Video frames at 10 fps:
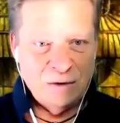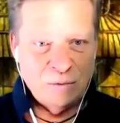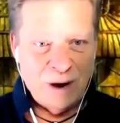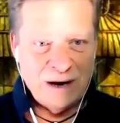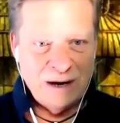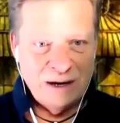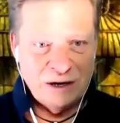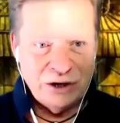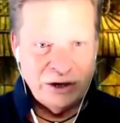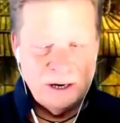
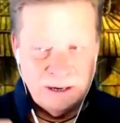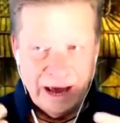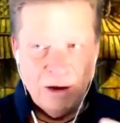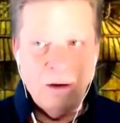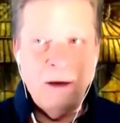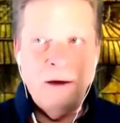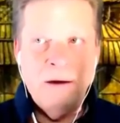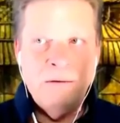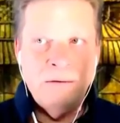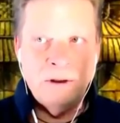recognition. Now,
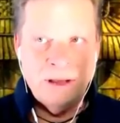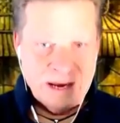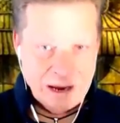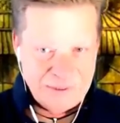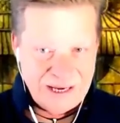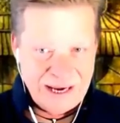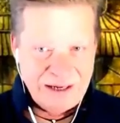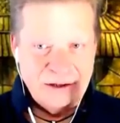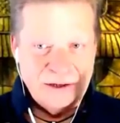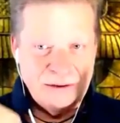like I'm saying
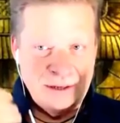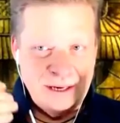to you,